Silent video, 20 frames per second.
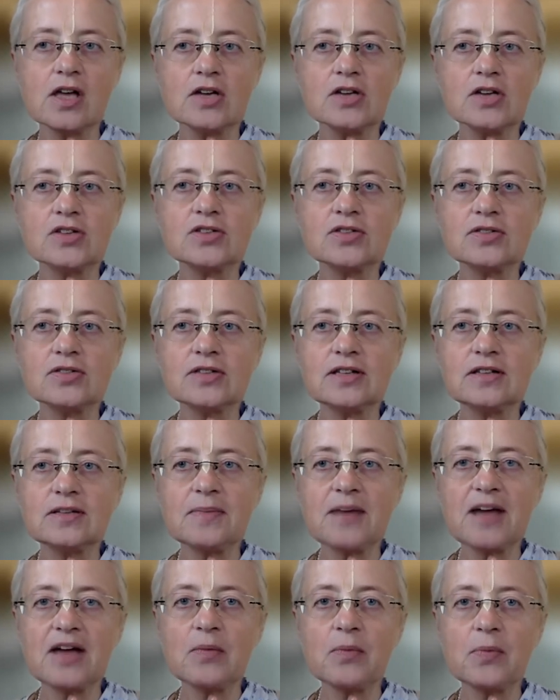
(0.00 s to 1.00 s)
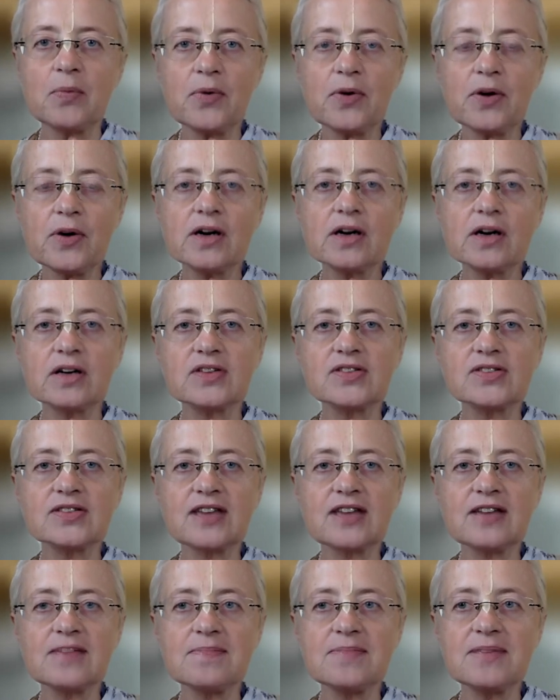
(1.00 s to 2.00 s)
so that my words
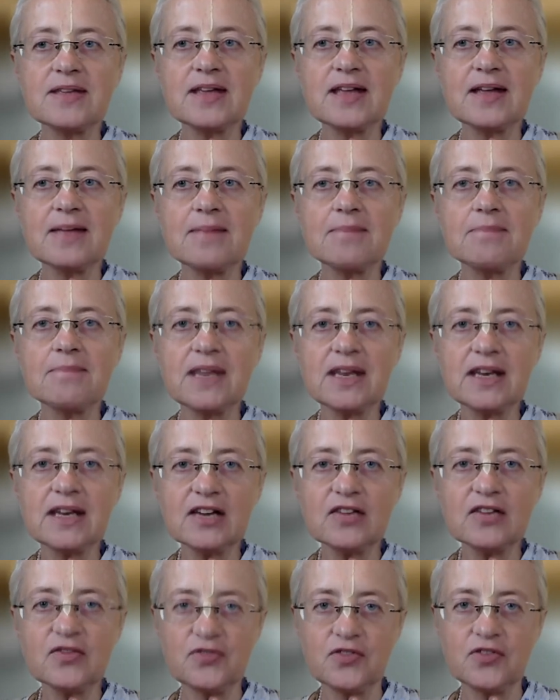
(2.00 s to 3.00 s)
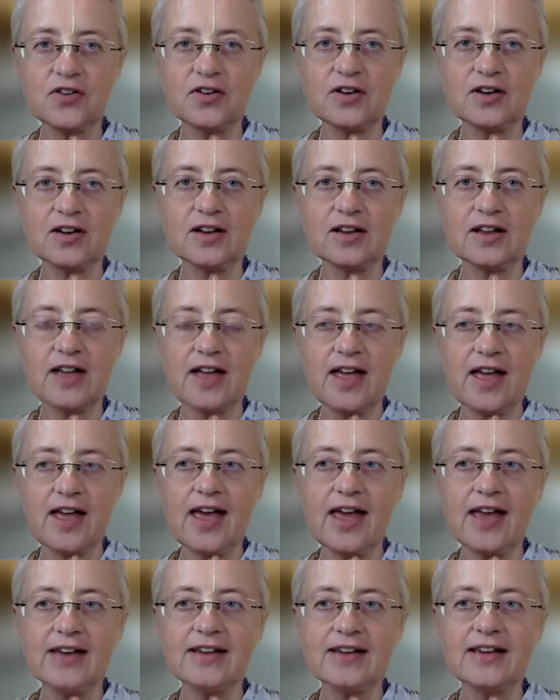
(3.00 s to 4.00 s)
can be meaningful
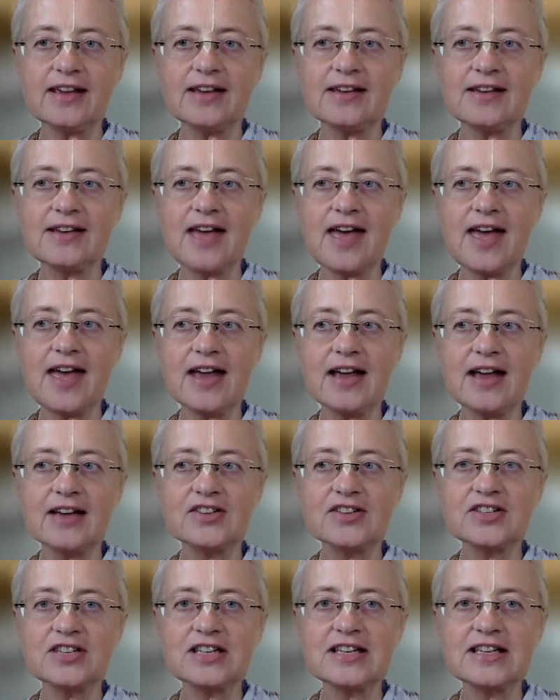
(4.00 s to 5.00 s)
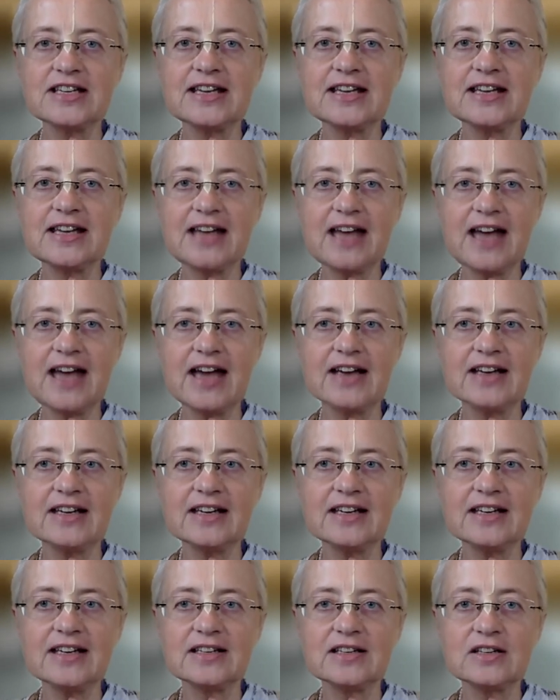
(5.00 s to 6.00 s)
and can actually
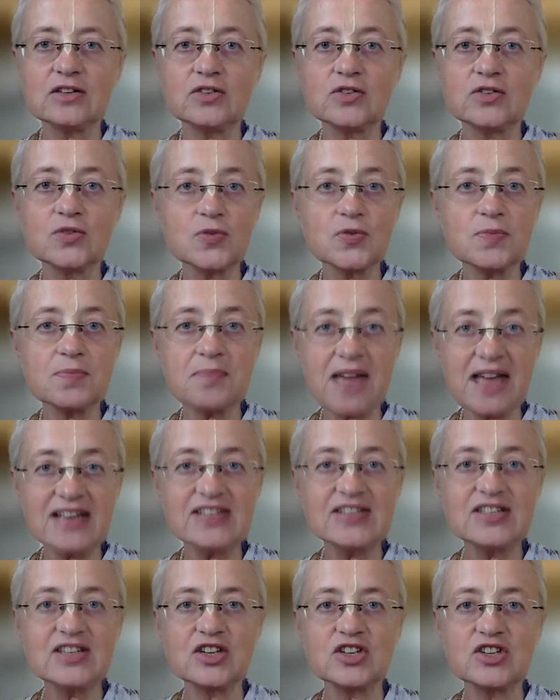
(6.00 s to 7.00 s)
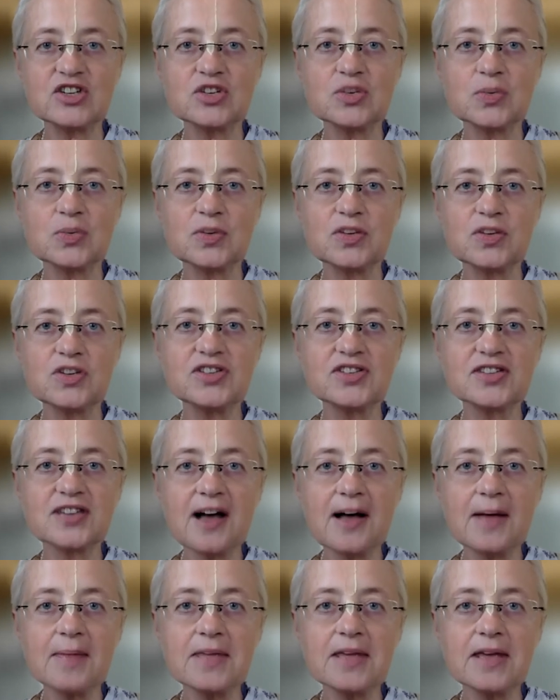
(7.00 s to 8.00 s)
carry the true message which is
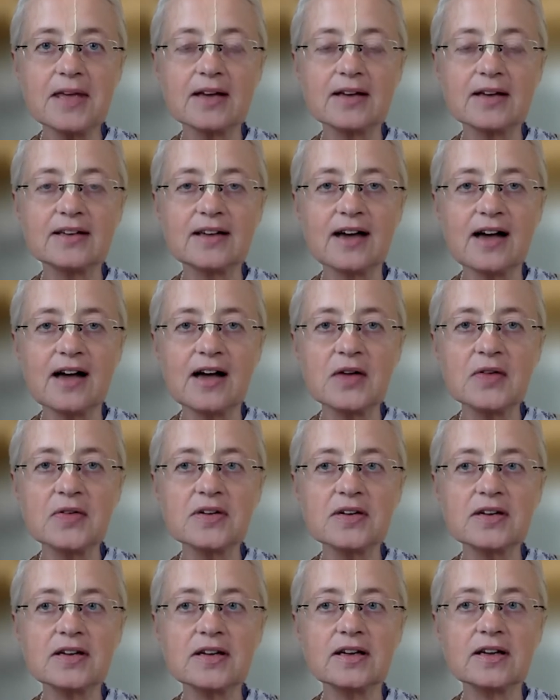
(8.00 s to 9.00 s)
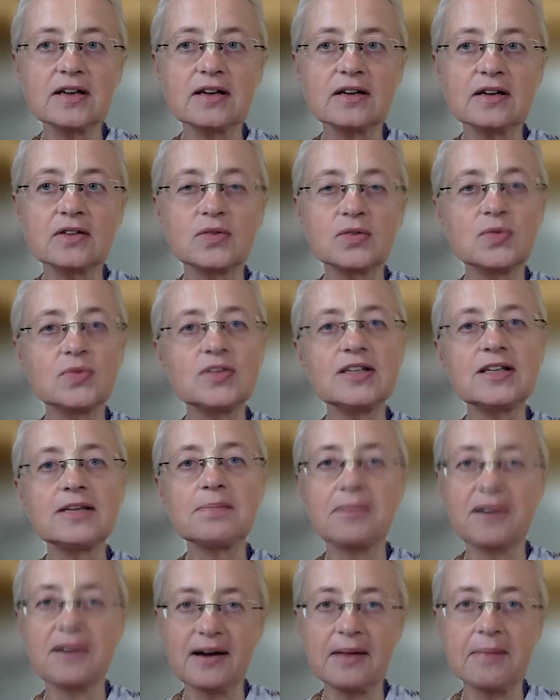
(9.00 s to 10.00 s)
coming down through
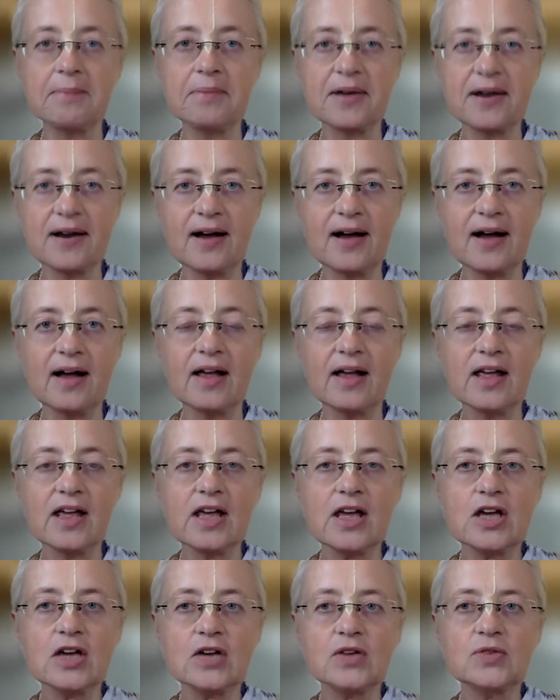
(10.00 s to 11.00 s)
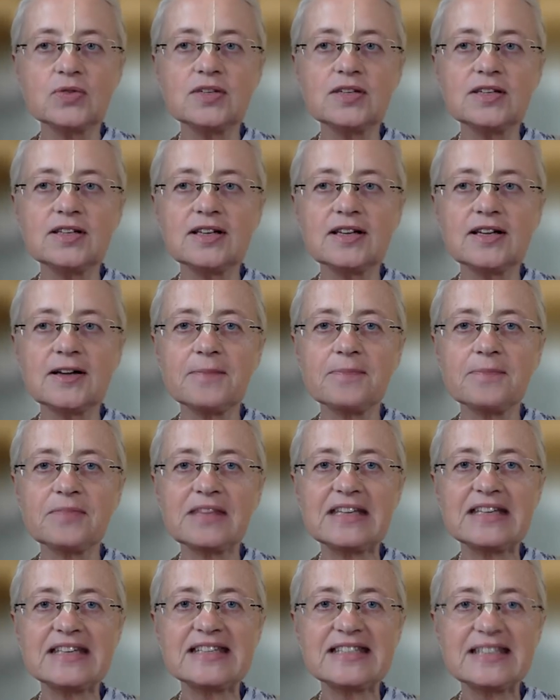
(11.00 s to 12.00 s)
the parampara to the
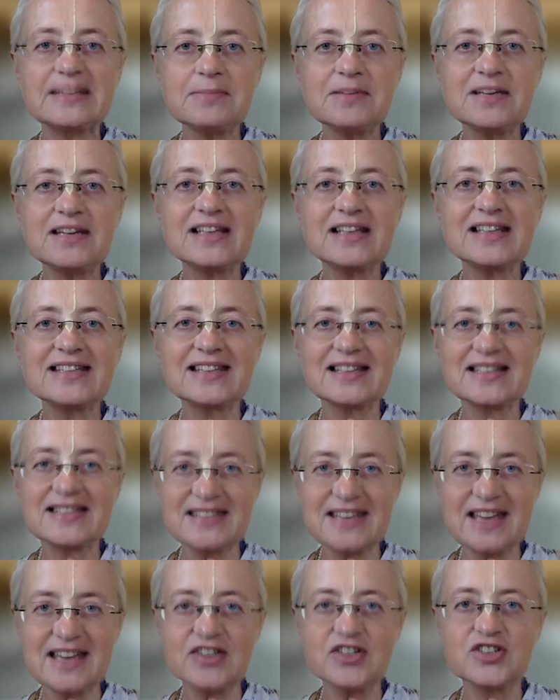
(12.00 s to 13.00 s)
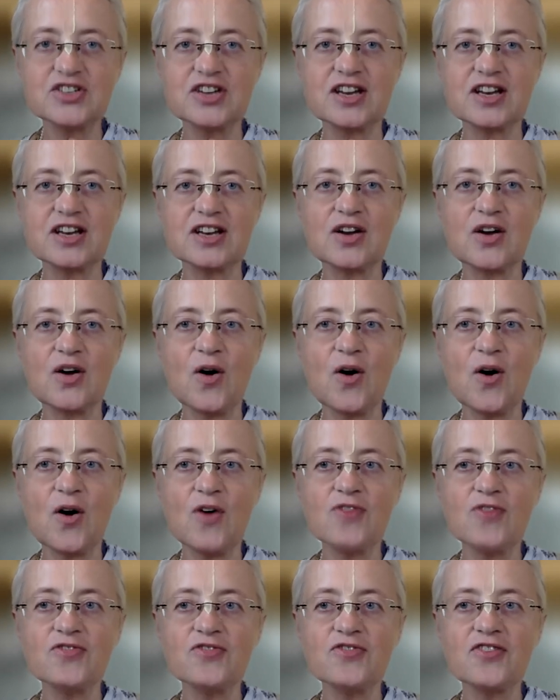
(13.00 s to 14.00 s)
disciplic succession
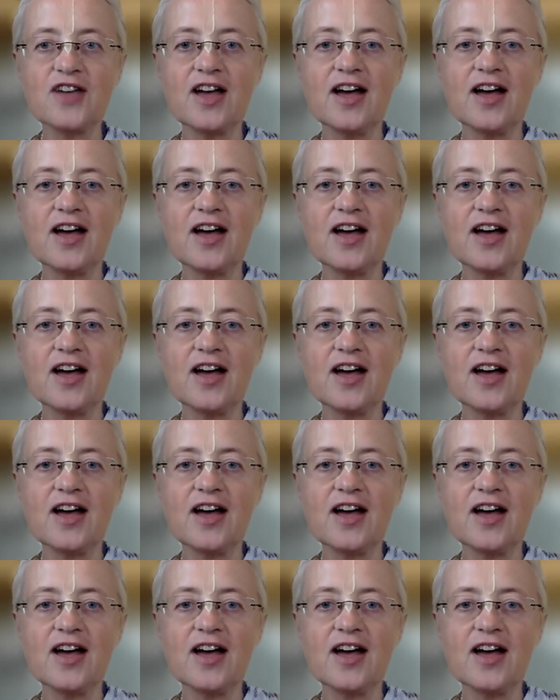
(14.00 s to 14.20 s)
of